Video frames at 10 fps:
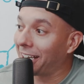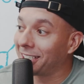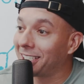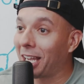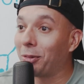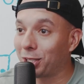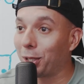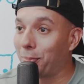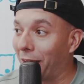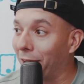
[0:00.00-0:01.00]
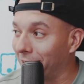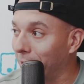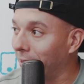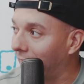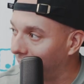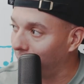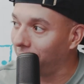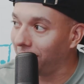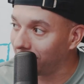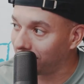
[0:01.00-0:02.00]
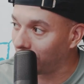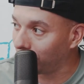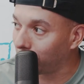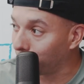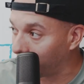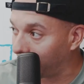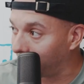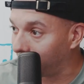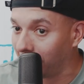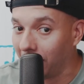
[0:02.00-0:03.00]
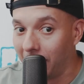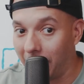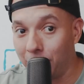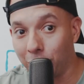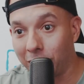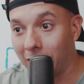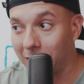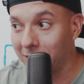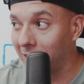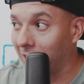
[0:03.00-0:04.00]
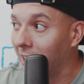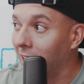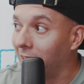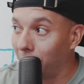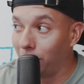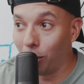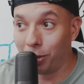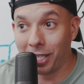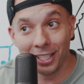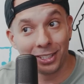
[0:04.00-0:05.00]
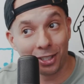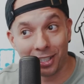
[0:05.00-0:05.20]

to sit down with her parents and be like, "You need to tell your brother and your cousin no kids